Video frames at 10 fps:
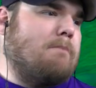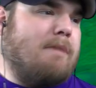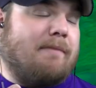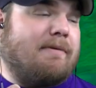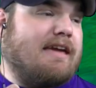
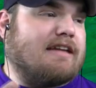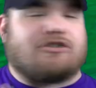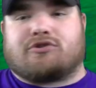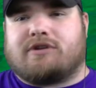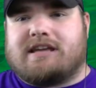Maybe it's
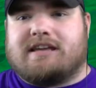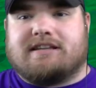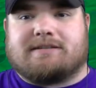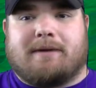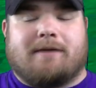
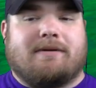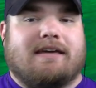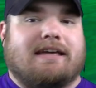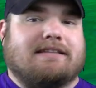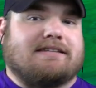trees,
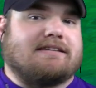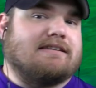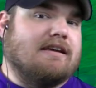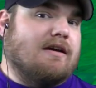maybe it's